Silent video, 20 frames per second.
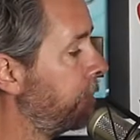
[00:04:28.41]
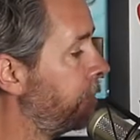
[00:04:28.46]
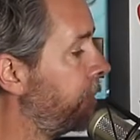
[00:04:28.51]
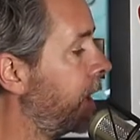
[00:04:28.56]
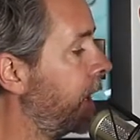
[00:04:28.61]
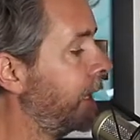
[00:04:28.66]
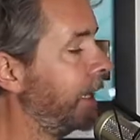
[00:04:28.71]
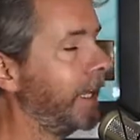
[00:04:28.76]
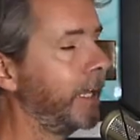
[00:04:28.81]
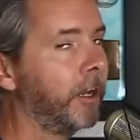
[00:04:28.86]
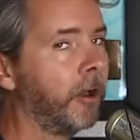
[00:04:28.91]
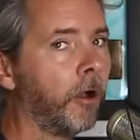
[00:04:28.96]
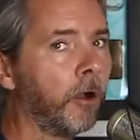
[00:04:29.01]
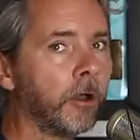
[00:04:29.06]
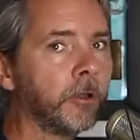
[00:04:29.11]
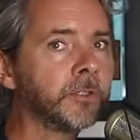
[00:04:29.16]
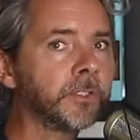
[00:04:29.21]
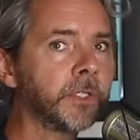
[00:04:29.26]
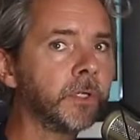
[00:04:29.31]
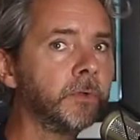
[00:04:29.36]
but it
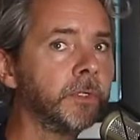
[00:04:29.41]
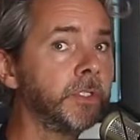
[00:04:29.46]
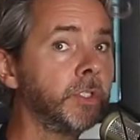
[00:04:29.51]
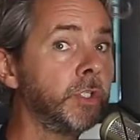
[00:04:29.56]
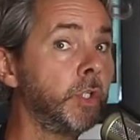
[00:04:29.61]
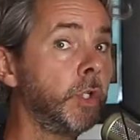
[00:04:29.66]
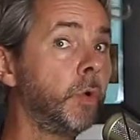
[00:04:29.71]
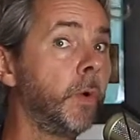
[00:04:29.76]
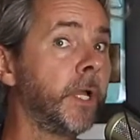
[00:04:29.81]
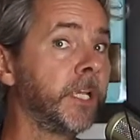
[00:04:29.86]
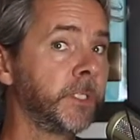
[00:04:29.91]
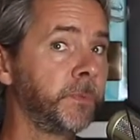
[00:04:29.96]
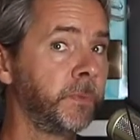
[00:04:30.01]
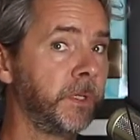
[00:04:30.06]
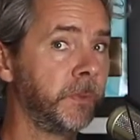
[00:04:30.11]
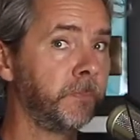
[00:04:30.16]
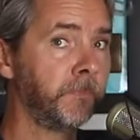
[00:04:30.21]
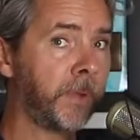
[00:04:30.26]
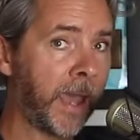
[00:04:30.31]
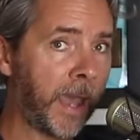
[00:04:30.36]
also is
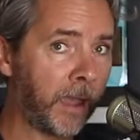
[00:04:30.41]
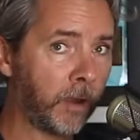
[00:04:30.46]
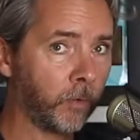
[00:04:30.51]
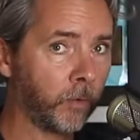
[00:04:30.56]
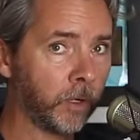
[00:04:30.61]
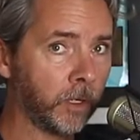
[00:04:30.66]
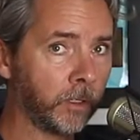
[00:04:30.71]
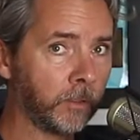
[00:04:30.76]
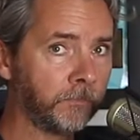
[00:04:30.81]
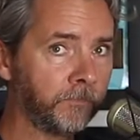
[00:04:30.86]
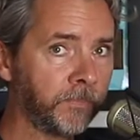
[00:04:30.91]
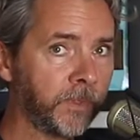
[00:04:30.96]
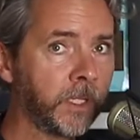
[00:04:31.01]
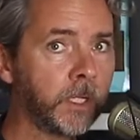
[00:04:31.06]
USB powered.